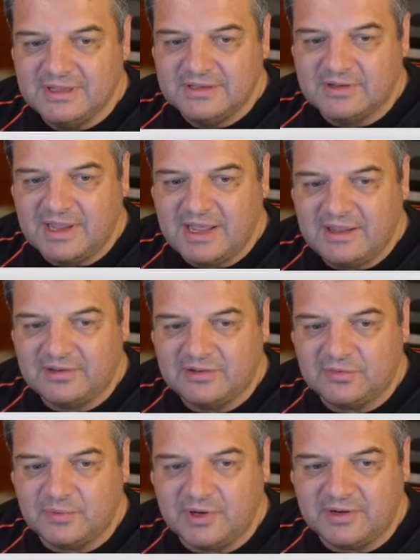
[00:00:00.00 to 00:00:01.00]
So how
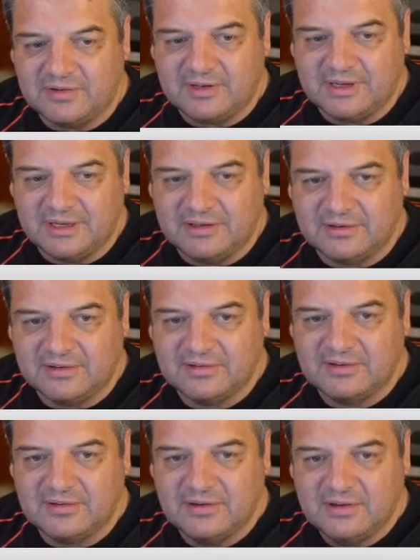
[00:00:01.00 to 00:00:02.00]
this works
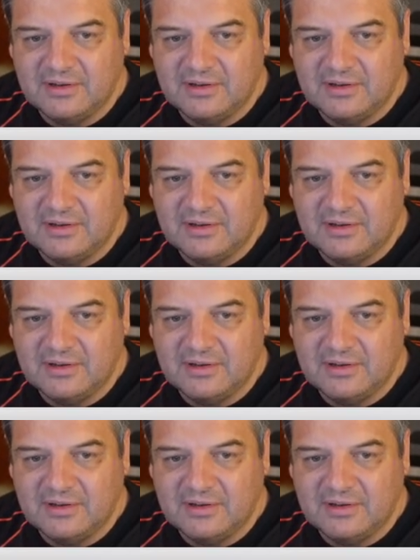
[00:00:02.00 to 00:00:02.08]
is